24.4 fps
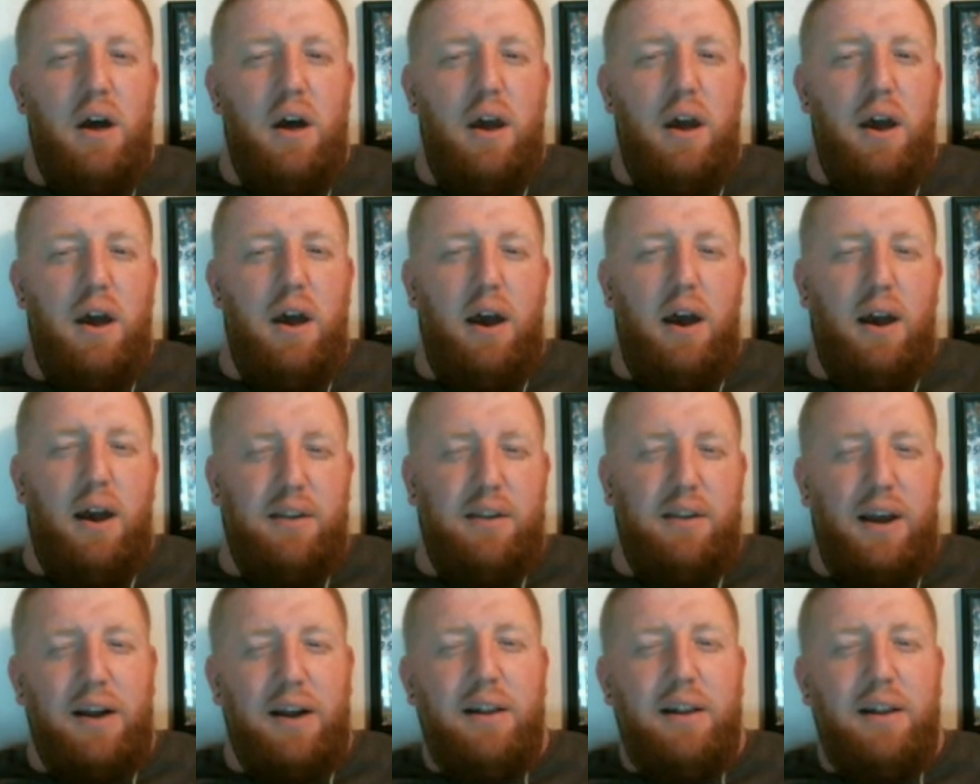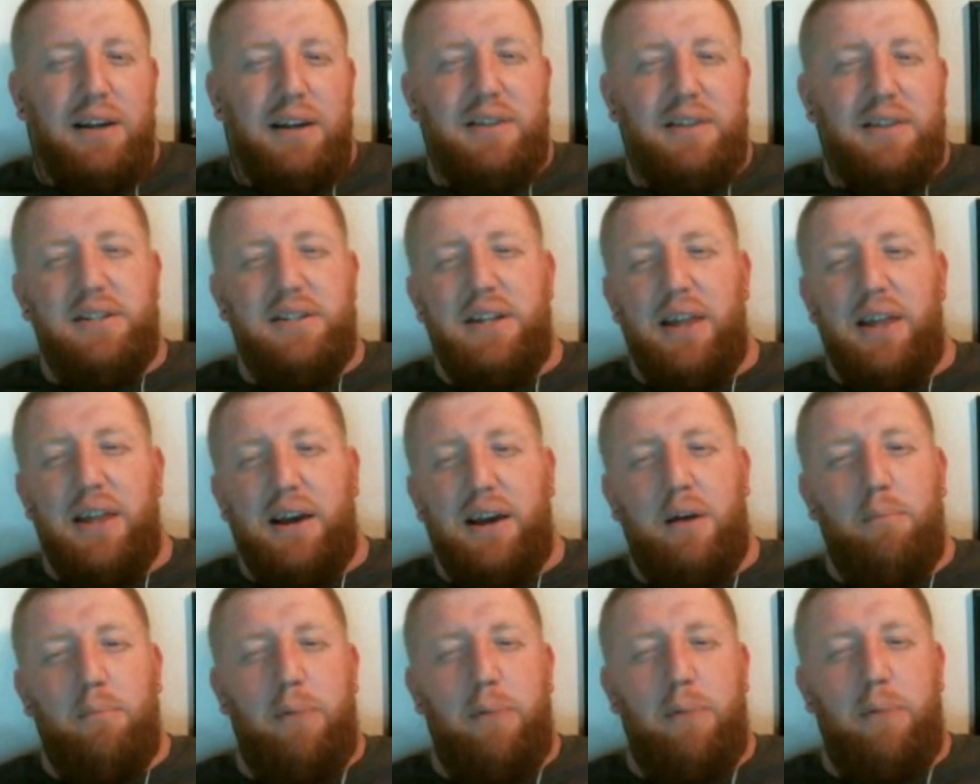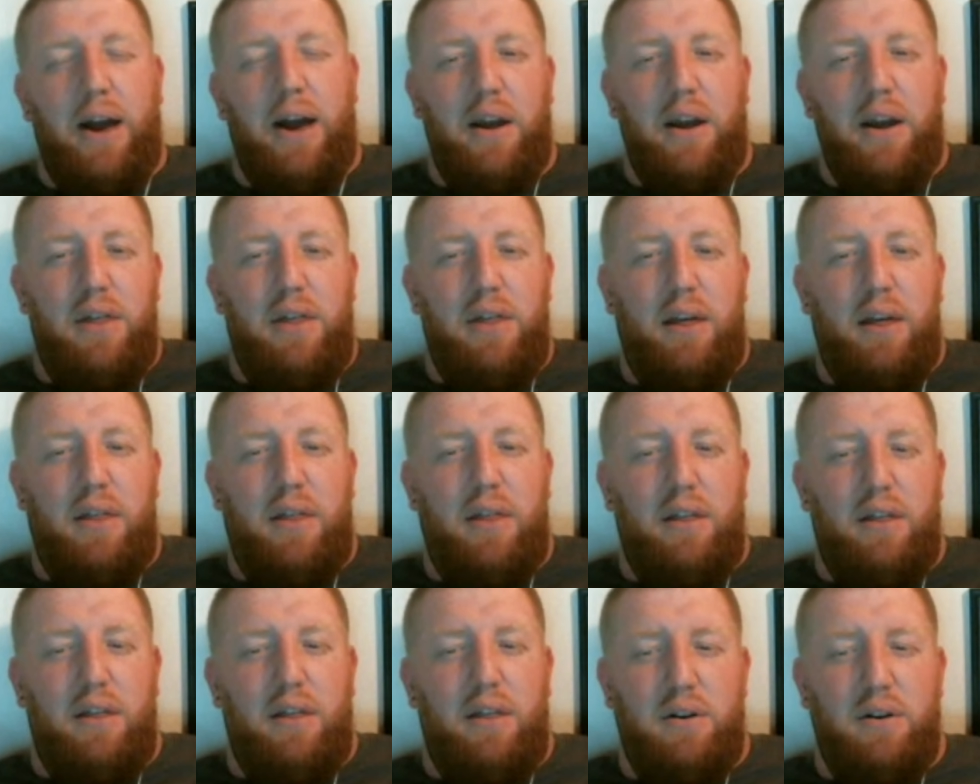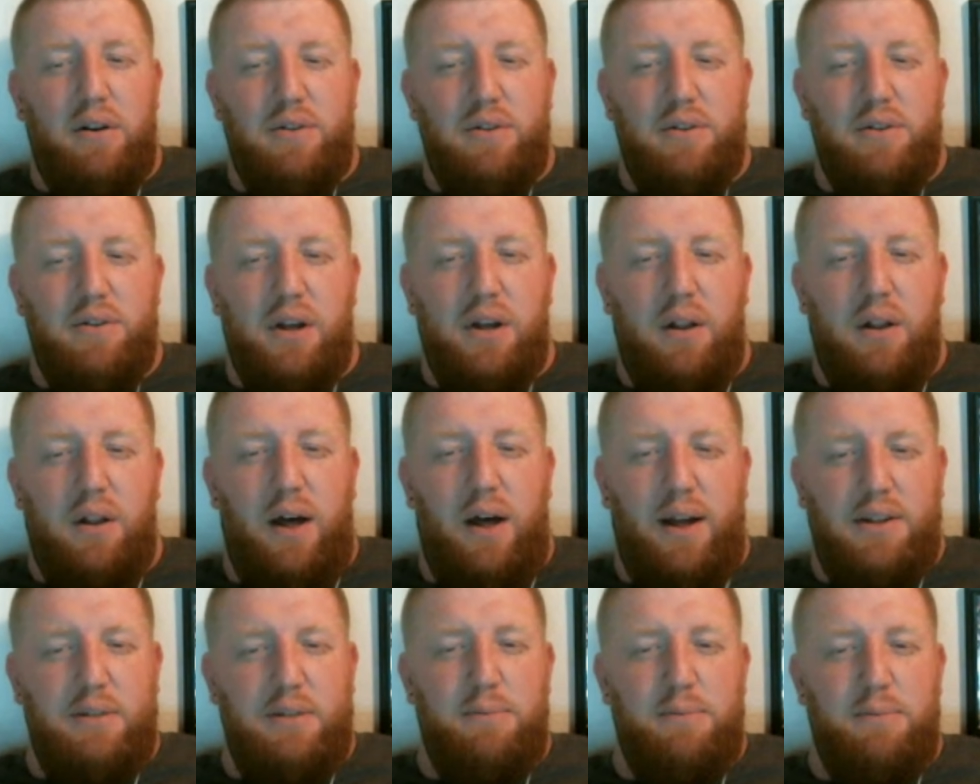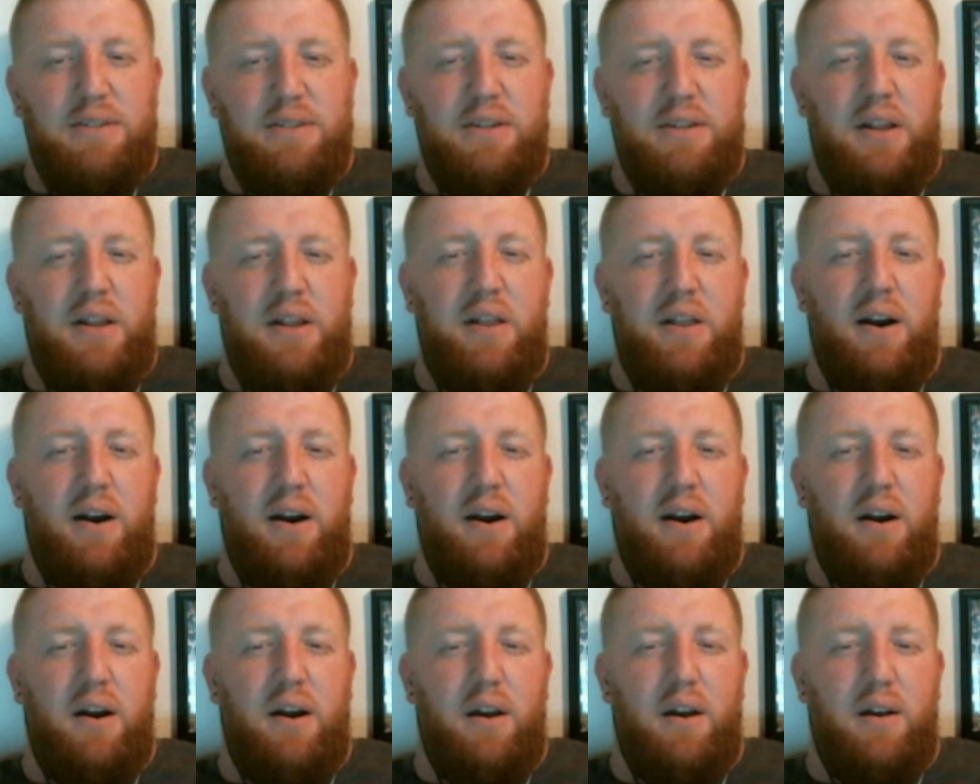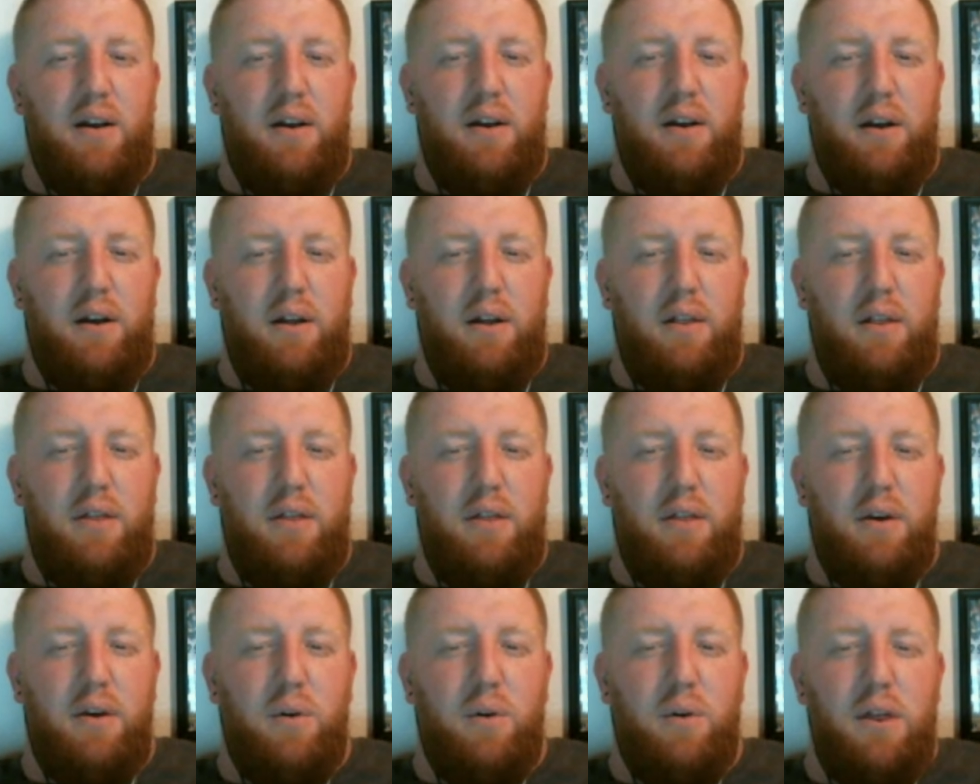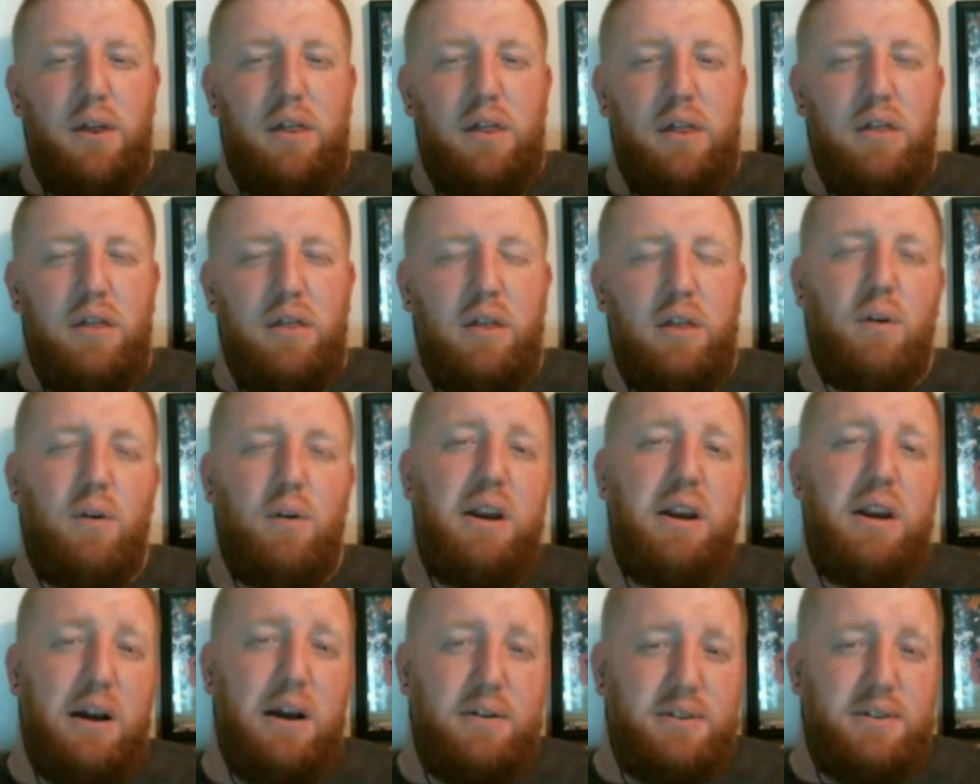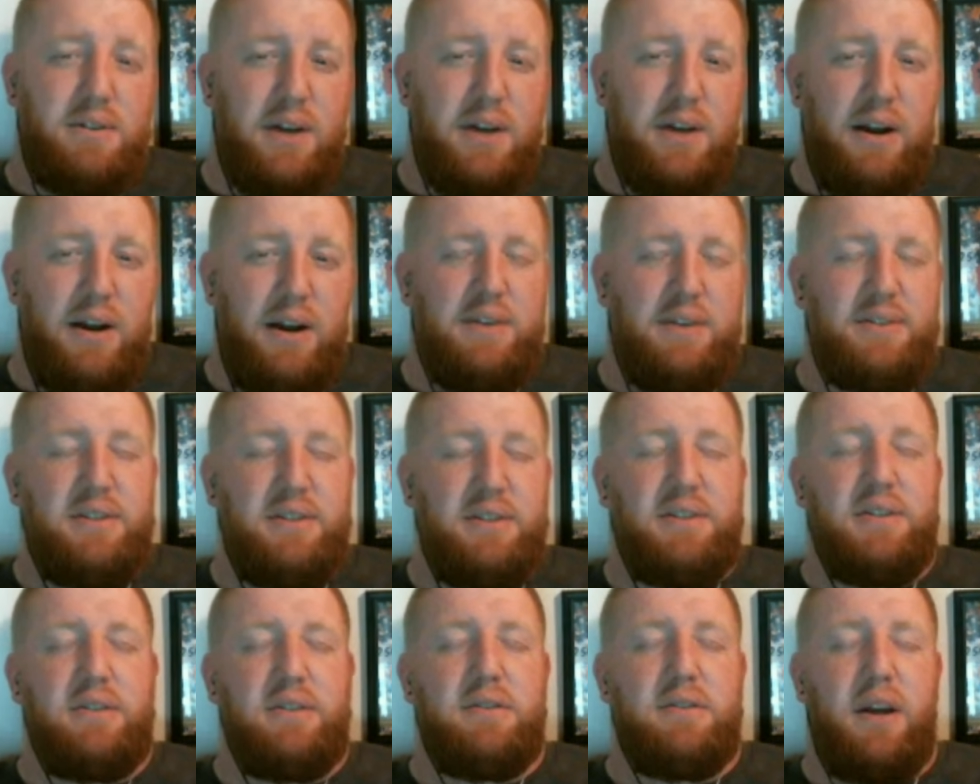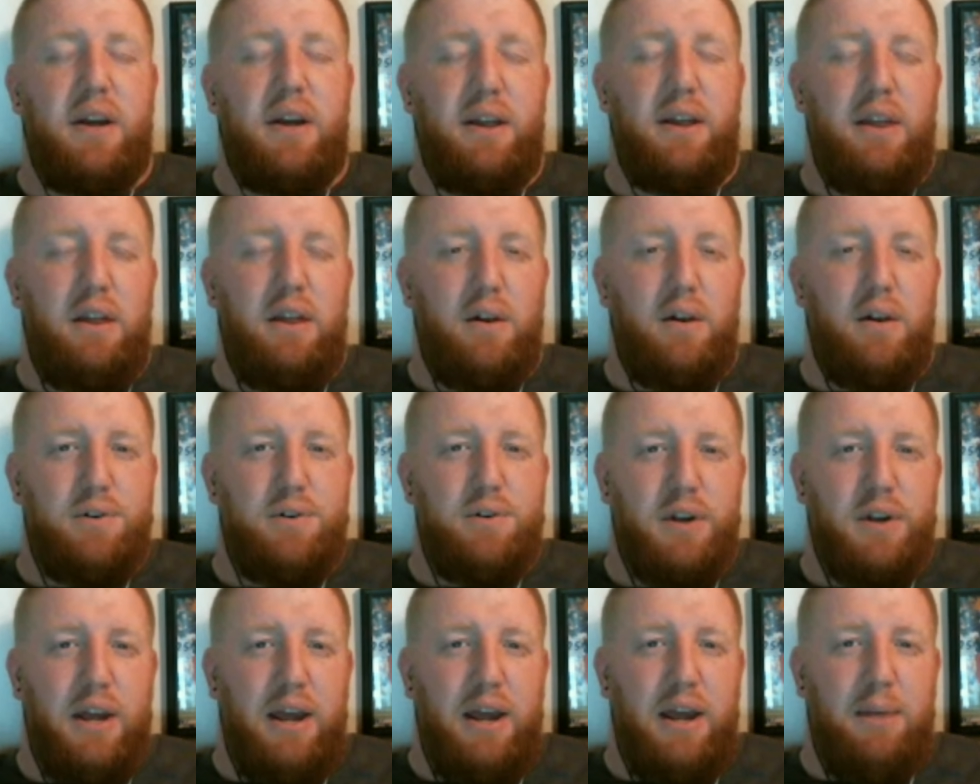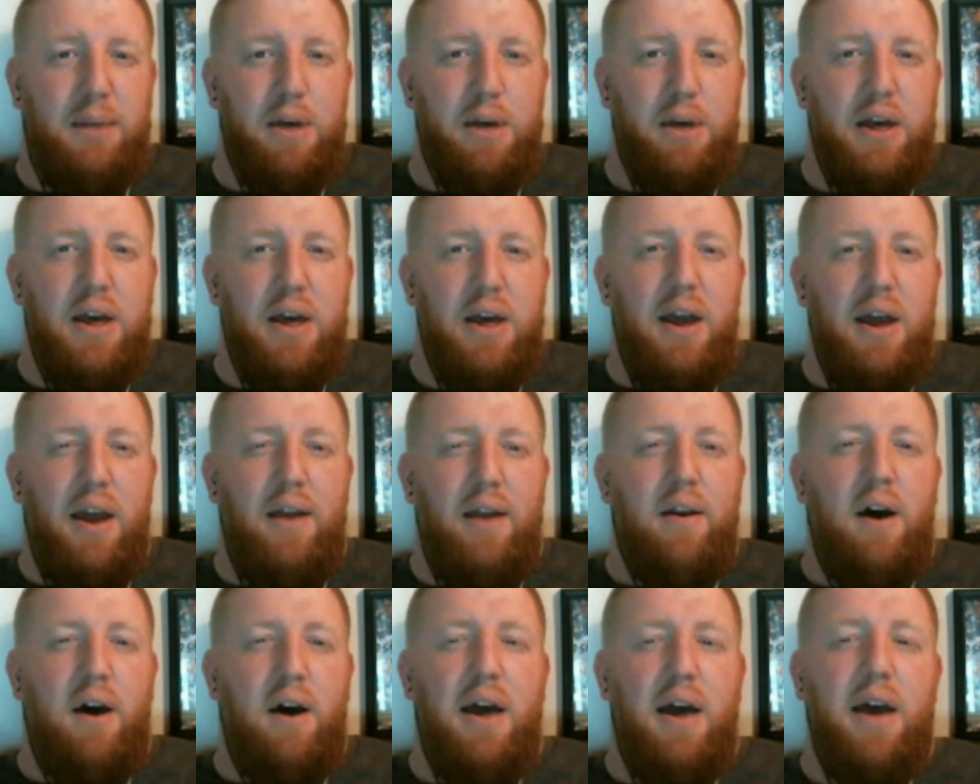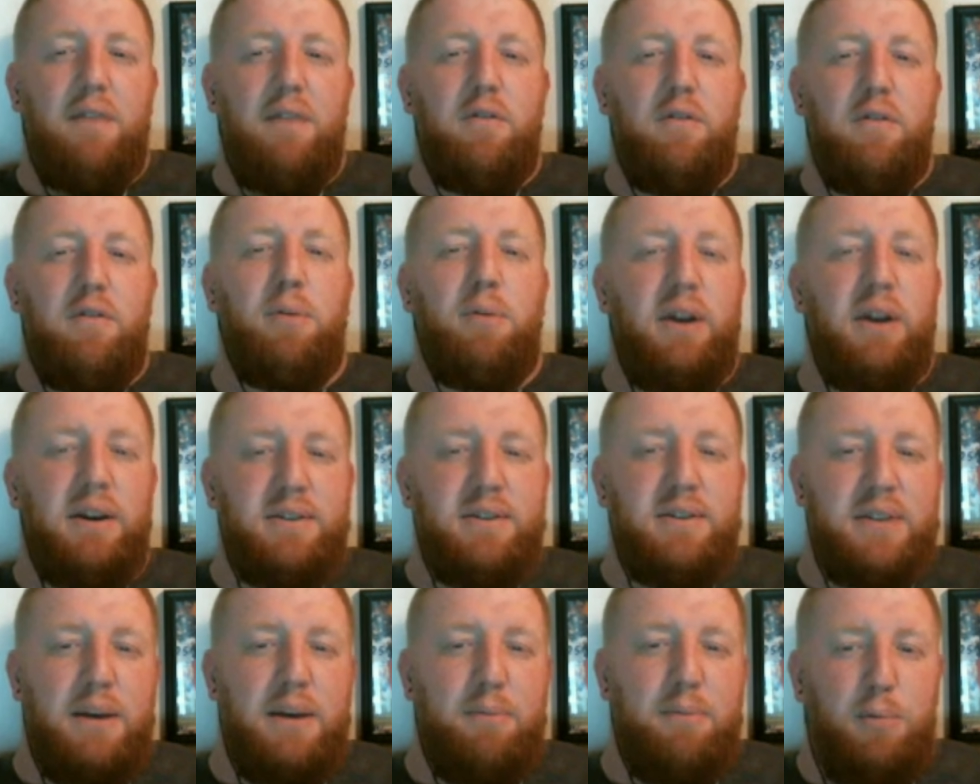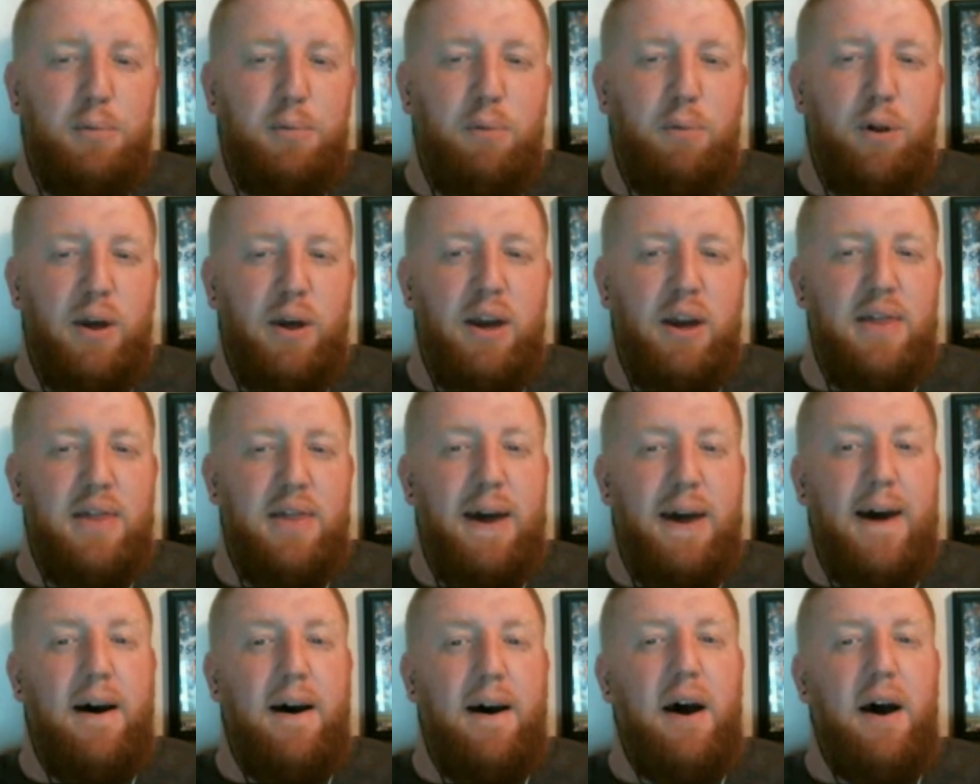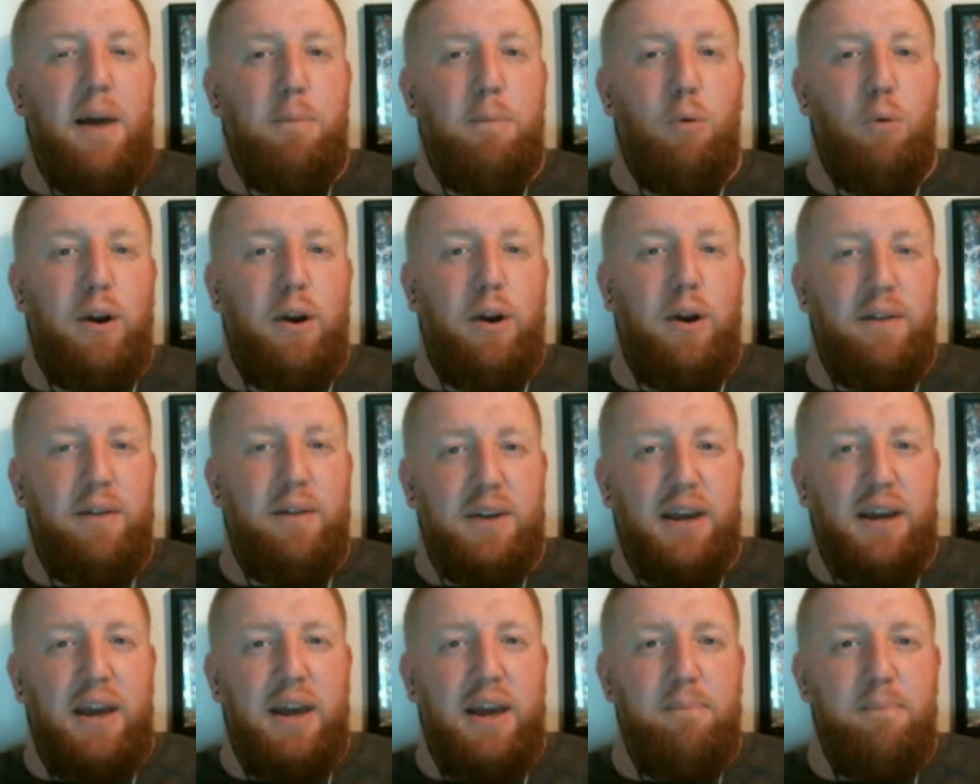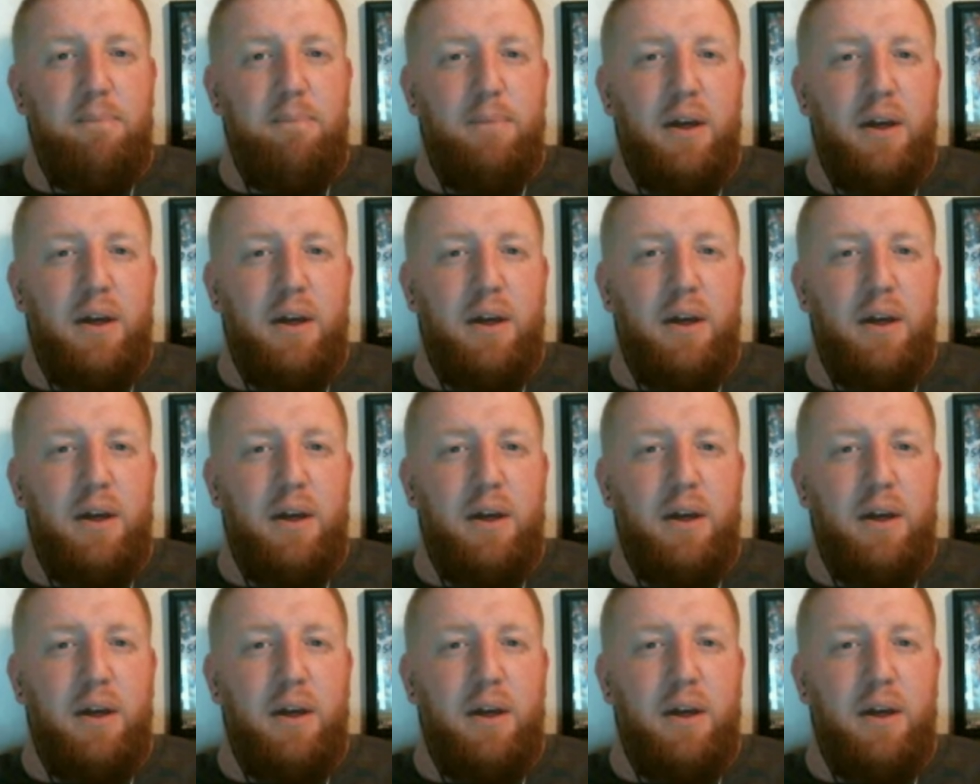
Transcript: I'd kind of like to see that come back. I think that there's a lot to be said there. The only downside is it's a slightly larger game, and not everybody is able to play that high point of a game